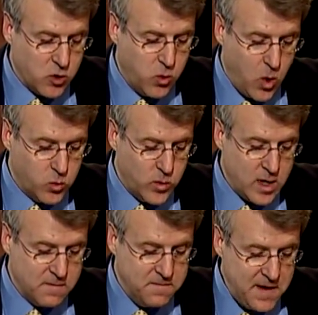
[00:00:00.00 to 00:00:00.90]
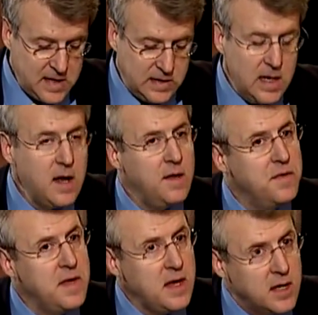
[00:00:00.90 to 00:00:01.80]
quote, "We are facing
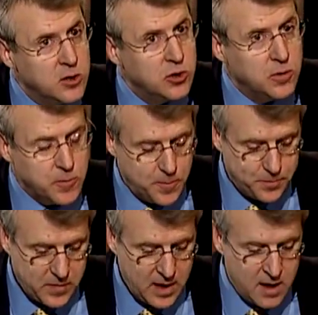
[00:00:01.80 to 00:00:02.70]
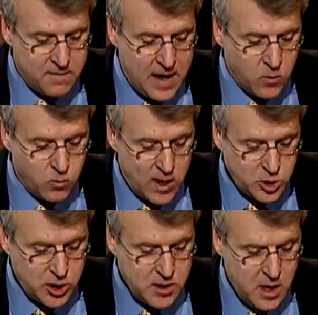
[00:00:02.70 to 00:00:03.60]
the issue of how
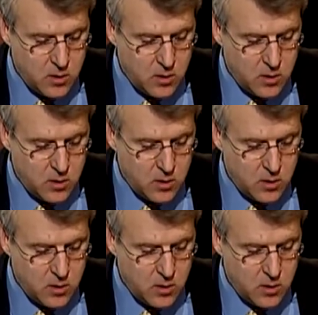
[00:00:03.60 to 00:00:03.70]
Russia